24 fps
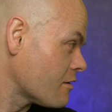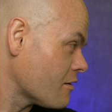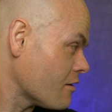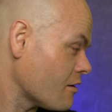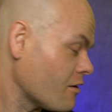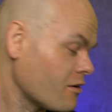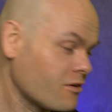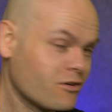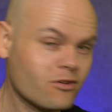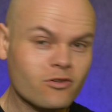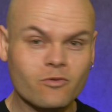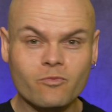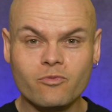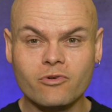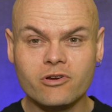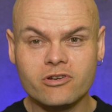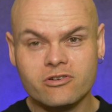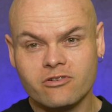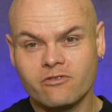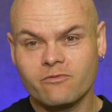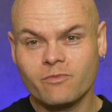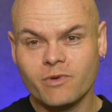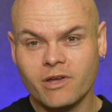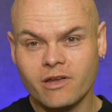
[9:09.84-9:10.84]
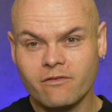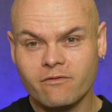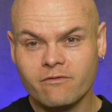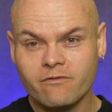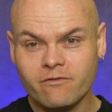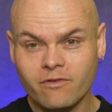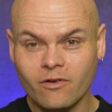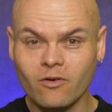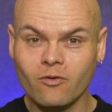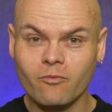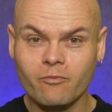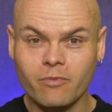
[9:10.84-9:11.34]
under the pressure of being
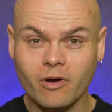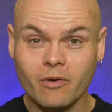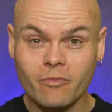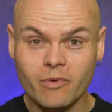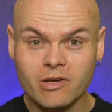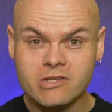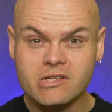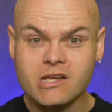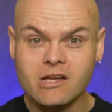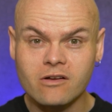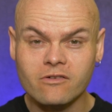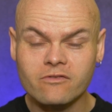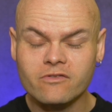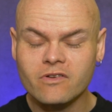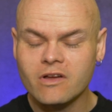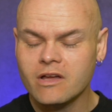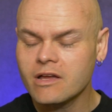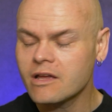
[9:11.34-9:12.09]
filmed by myself.